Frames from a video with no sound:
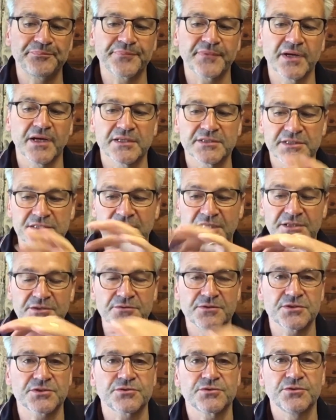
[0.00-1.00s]
I just undo
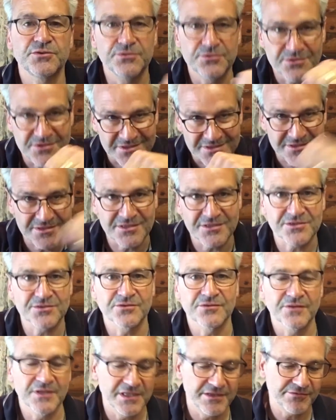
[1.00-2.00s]
the screws and just sort
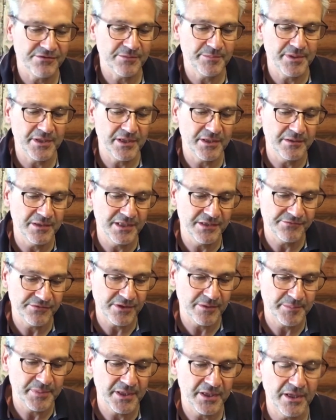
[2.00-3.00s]
of leave it
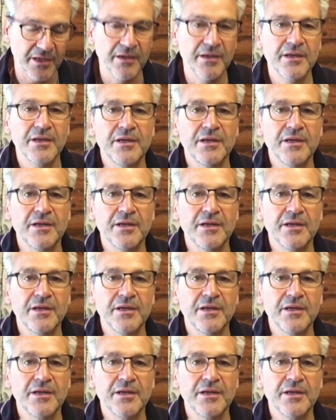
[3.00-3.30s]
apart.